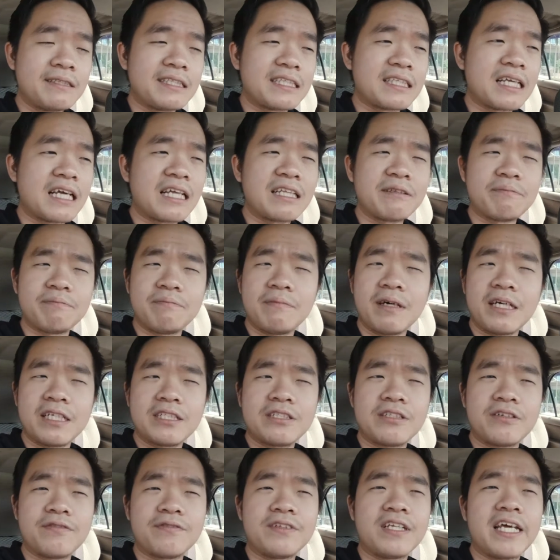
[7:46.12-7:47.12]
Not
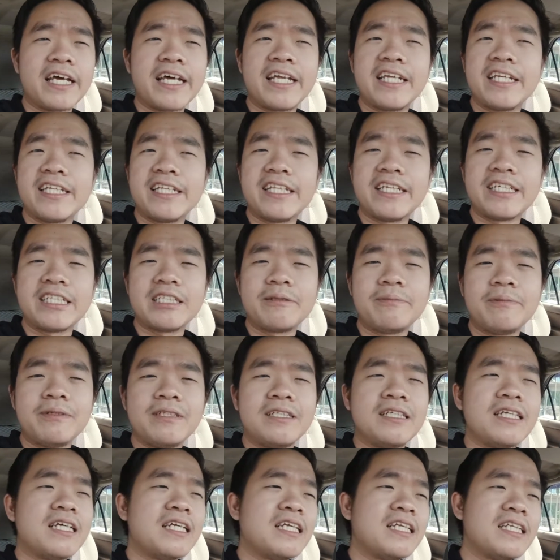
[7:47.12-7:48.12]
much of the editing
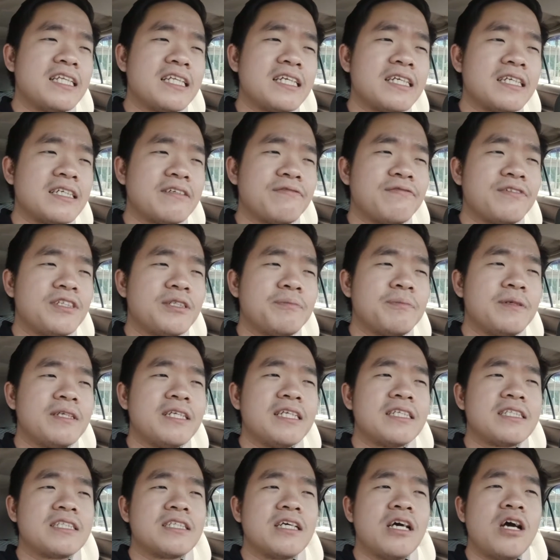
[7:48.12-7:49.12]
speed. The editing
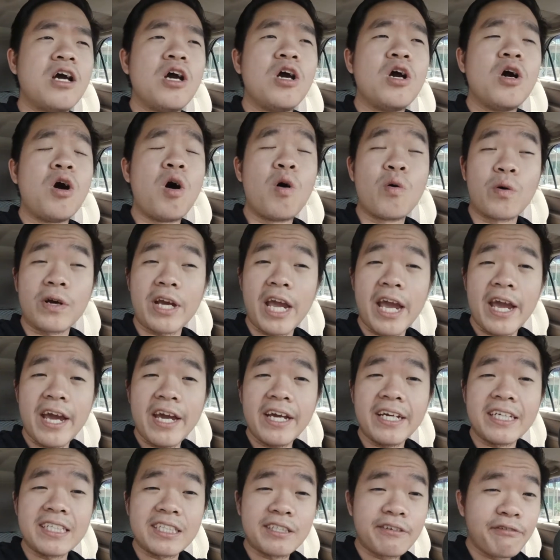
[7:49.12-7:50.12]
speed is
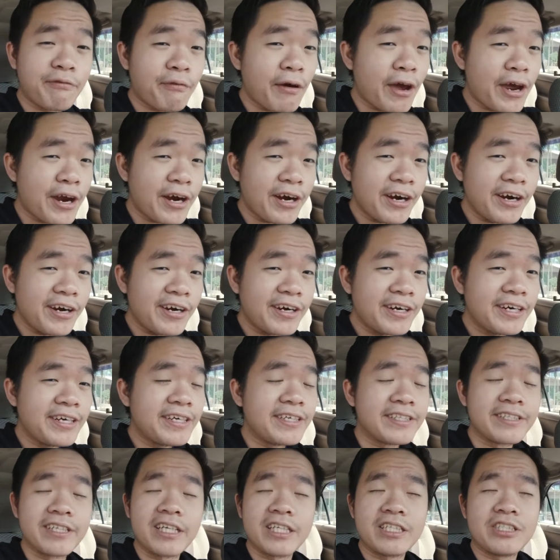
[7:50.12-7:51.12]
okay, it's fair,
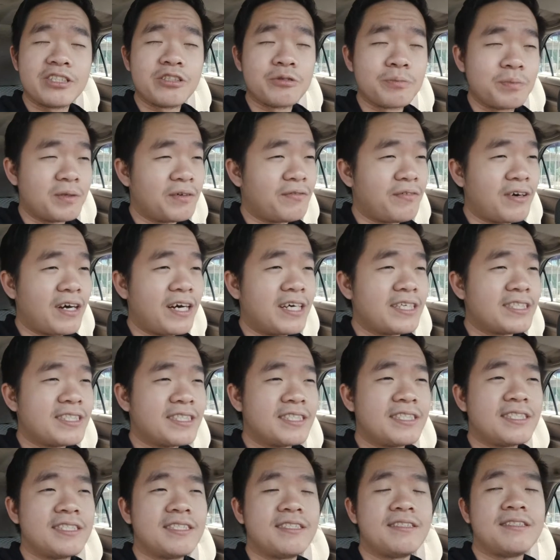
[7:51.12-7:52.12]
not super
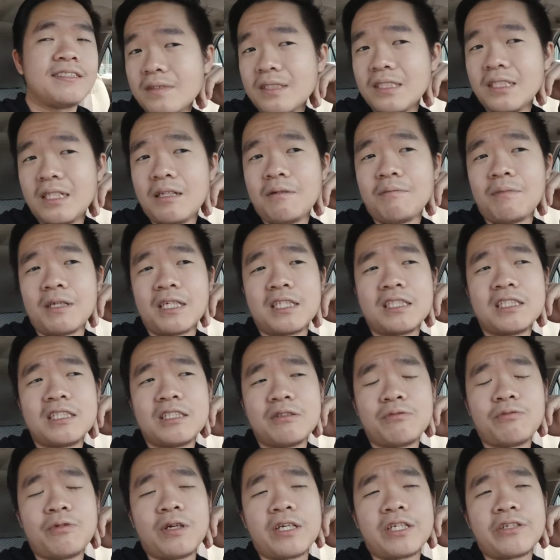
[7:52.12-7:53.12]
fast. But it's
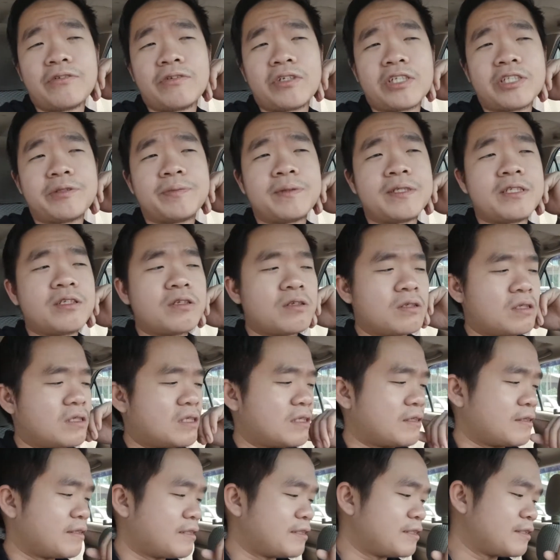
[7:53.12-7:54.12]
just a rendering speed.
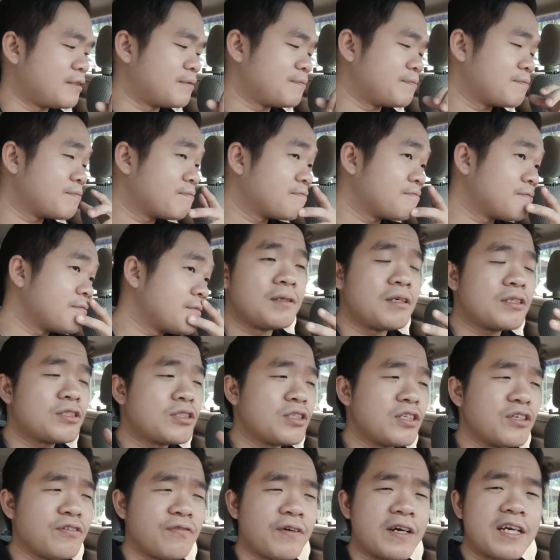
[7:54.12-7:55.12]
I'm not
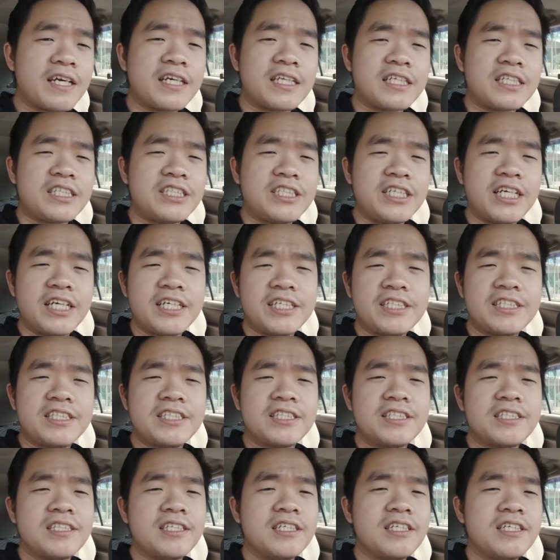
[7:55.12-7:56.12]
sure if I can
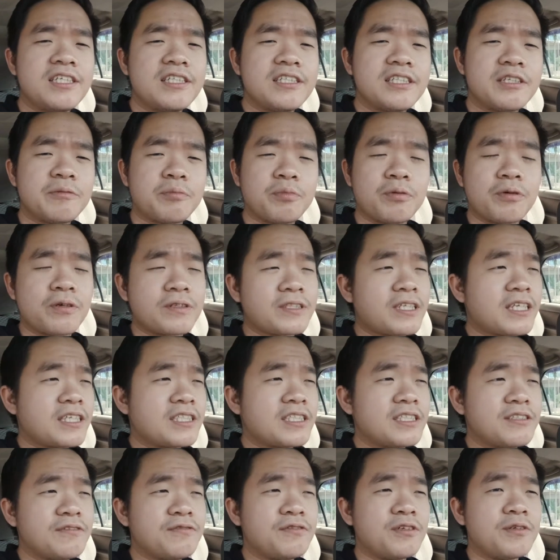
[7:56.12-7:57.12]
change the
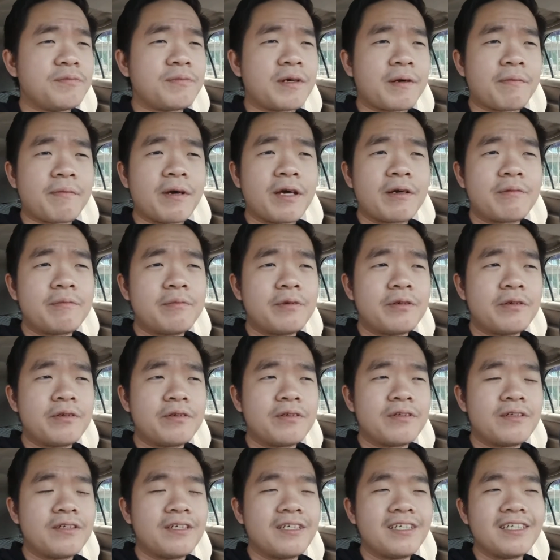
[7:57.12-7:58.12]
processor for my MacBook.
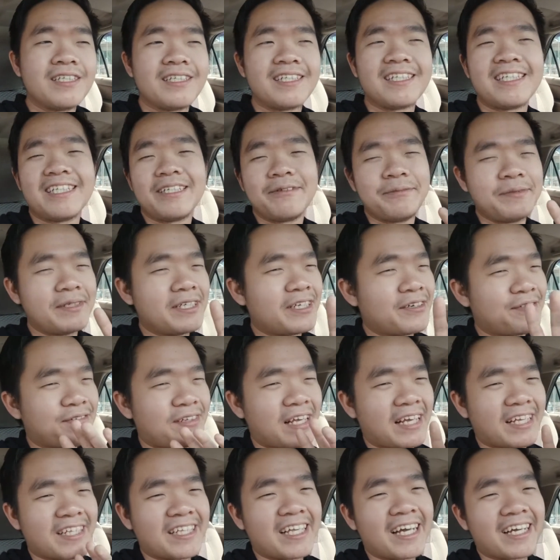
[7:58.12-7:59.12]
A little bit of
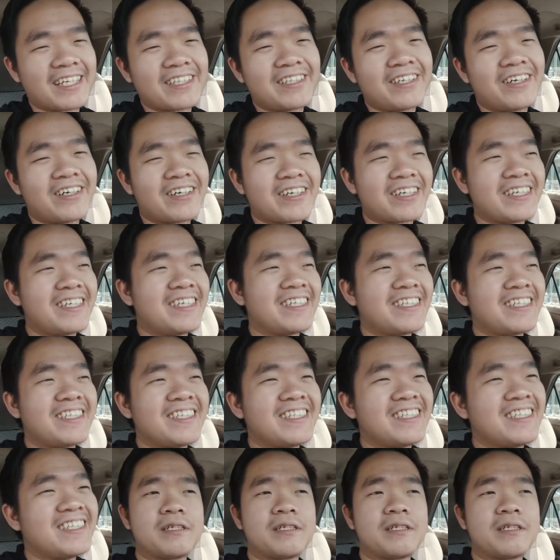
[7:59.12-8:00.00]
like tech talk here.